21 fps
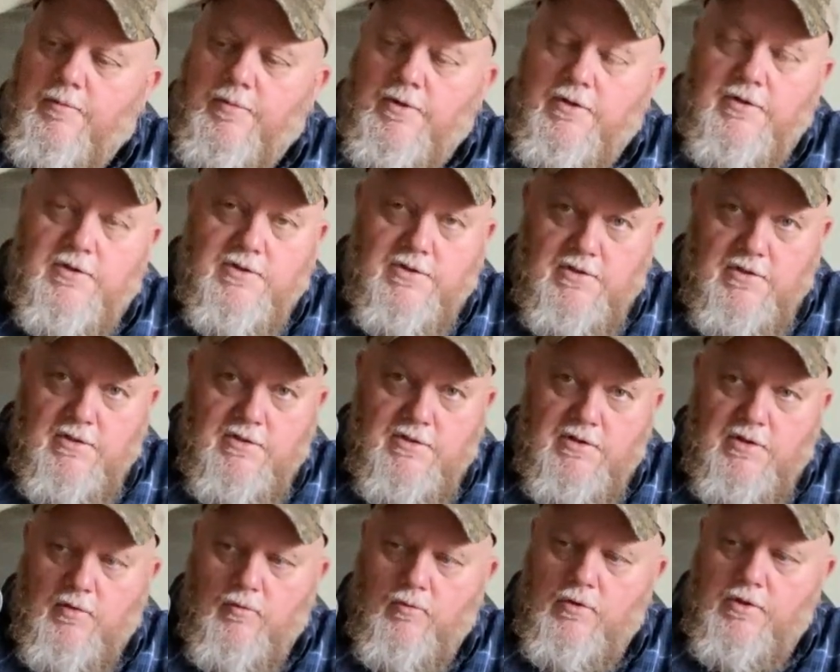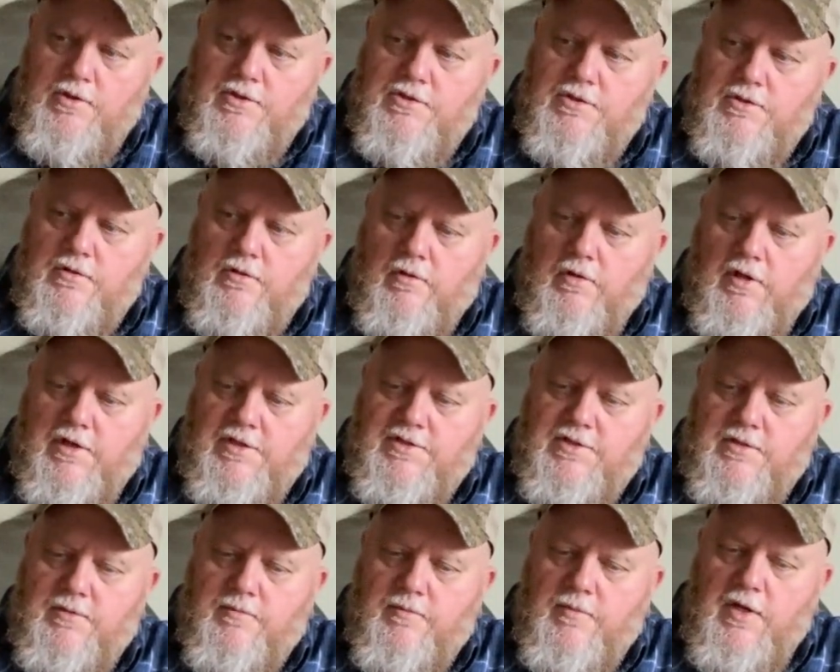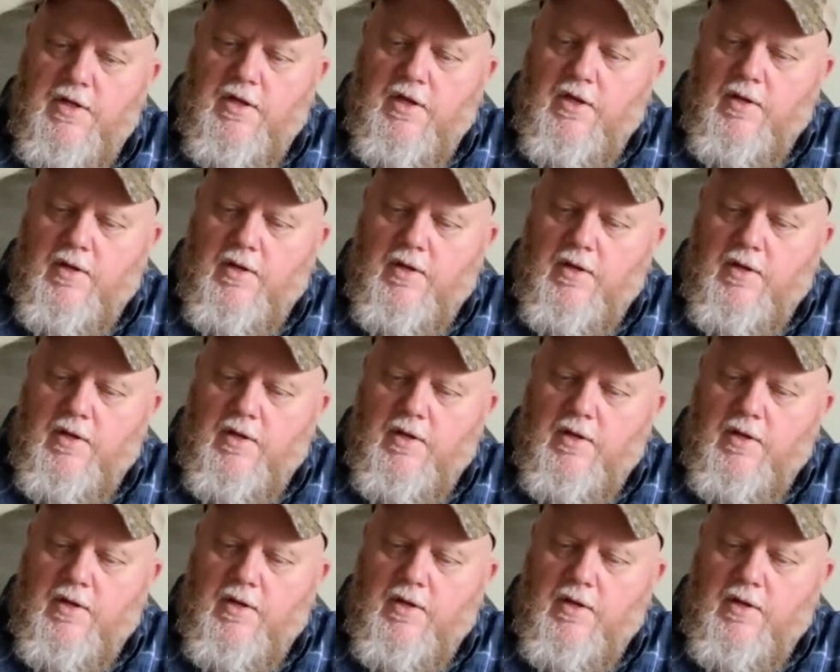But this thing works awesome.